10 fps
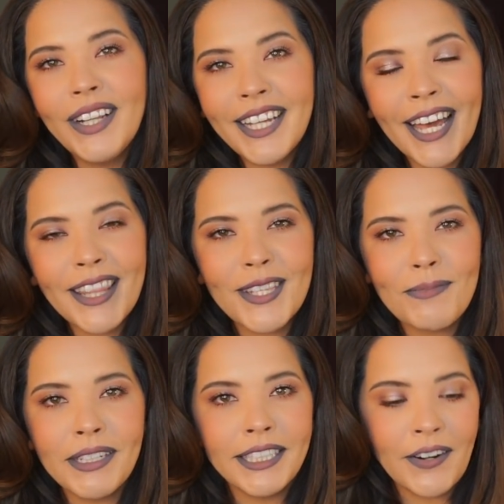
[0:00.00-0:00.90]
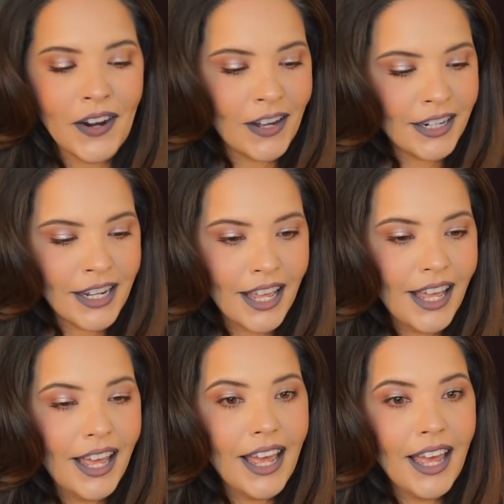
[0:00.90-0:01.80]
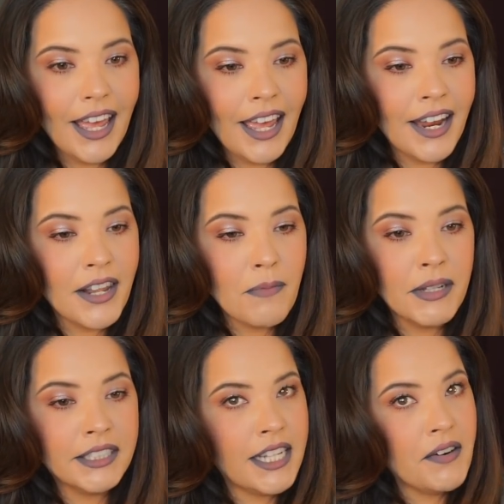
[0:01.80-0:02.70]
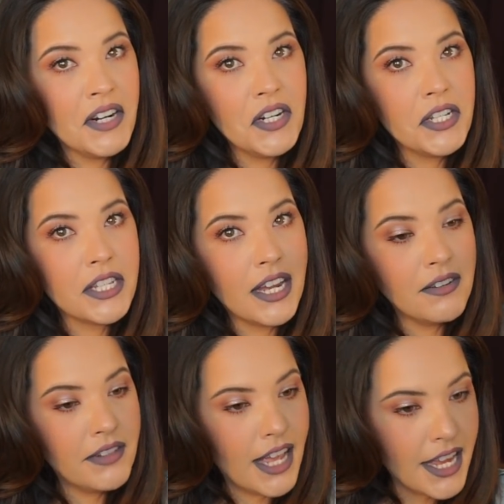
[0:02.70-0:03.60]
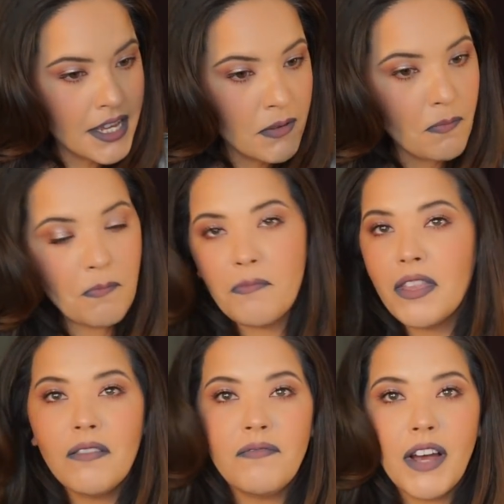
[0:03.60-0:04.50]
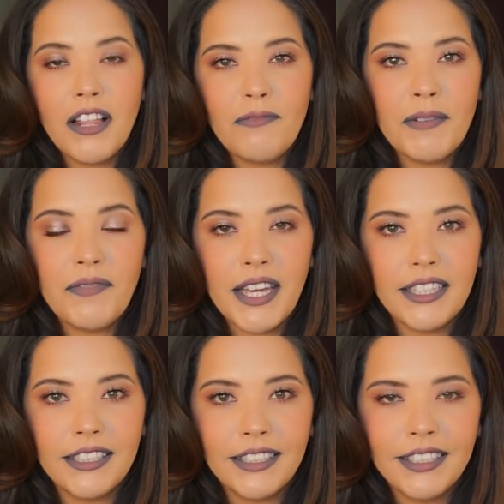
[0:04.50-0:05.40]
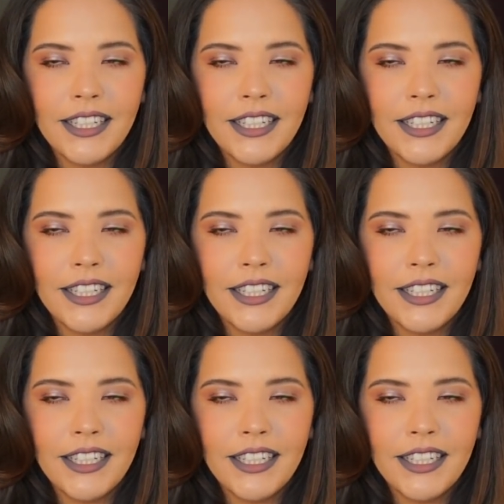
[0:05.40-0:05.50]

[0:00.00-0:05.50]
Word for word: while I had this mascara on and the mascara just kind of like fell off my face.